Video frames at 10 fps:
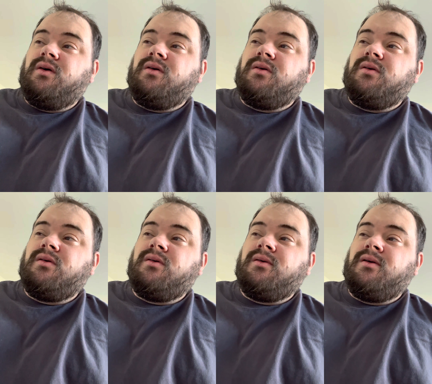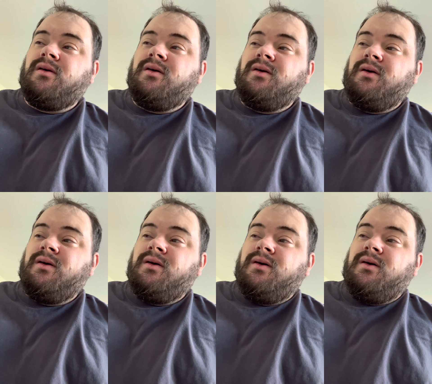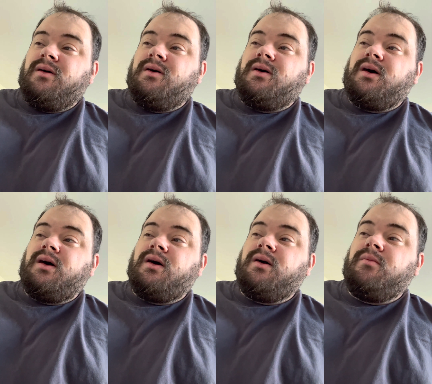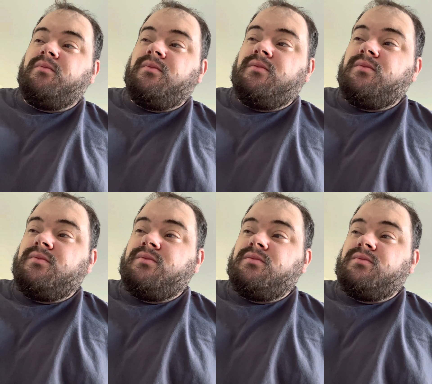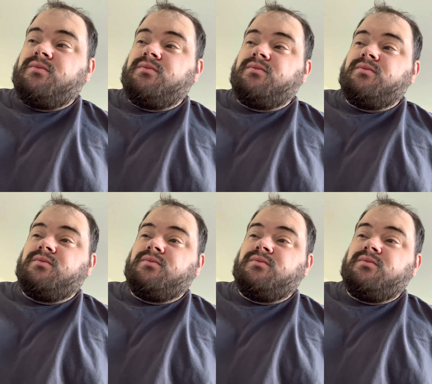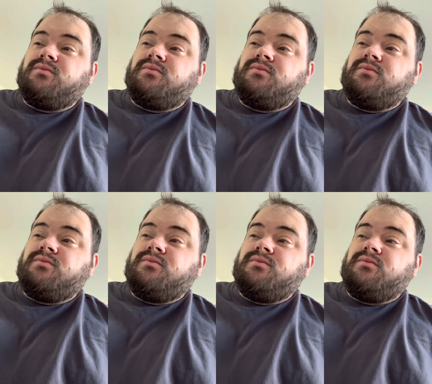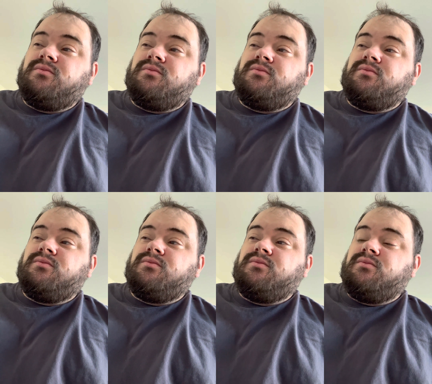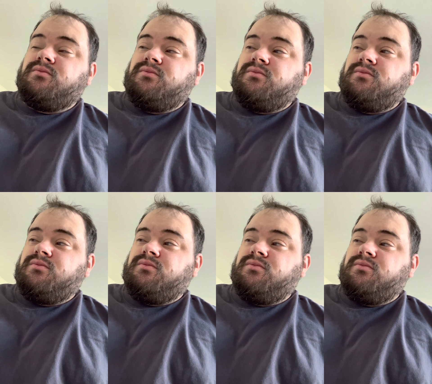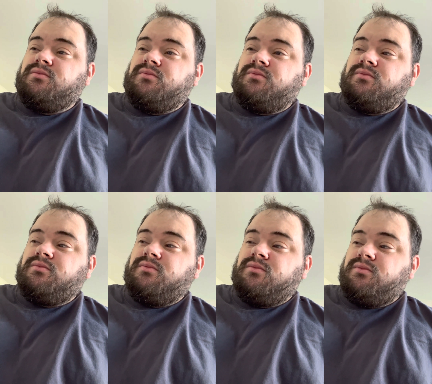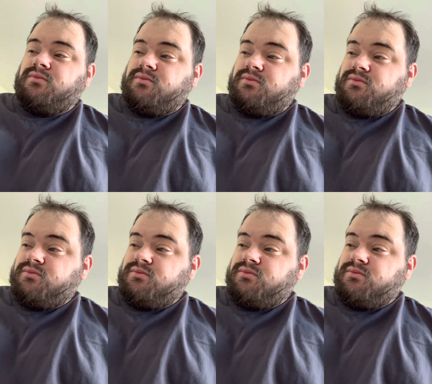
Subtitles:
Nobody speaks.